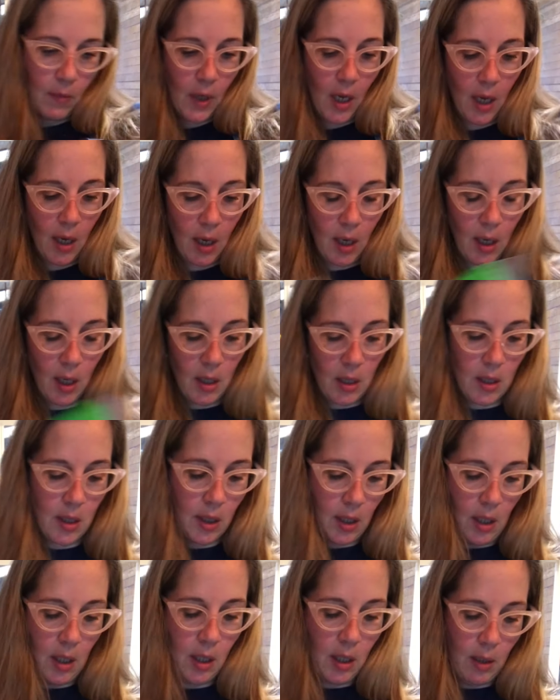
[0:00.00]
And
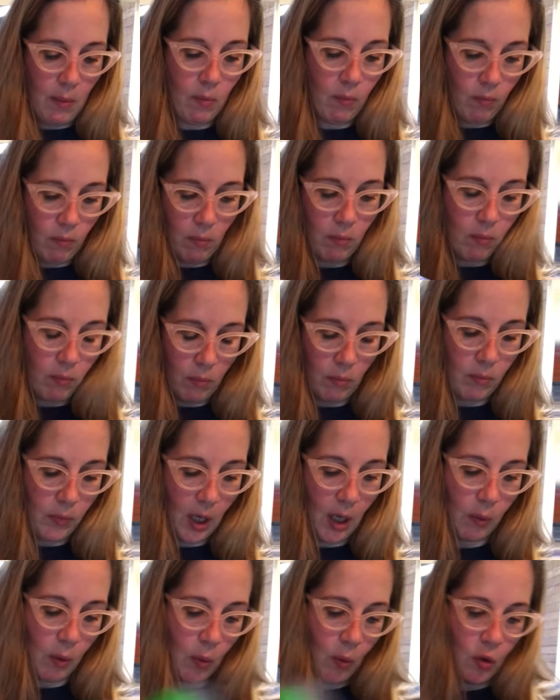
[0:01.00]

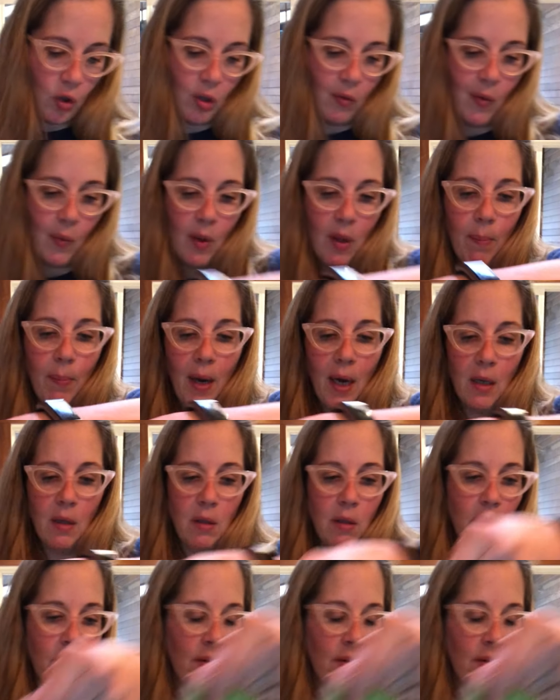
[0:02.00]
yeah, we won't serve it with a bun,